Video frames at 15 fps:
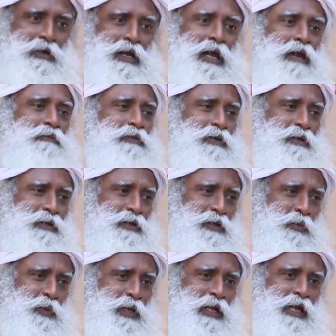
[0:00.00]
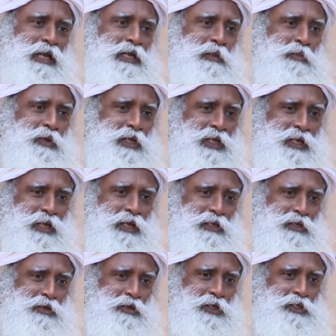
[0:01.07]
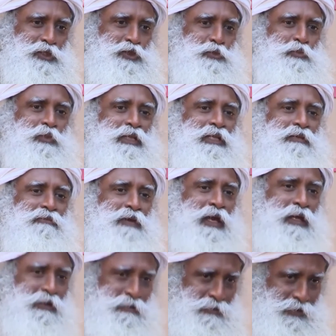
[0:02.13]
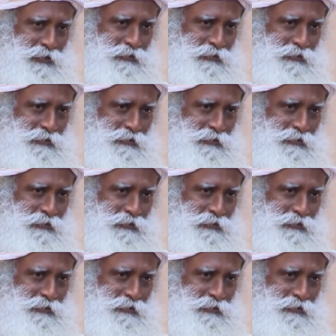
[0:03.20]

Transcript: ever were anybody encouraged to believe anything.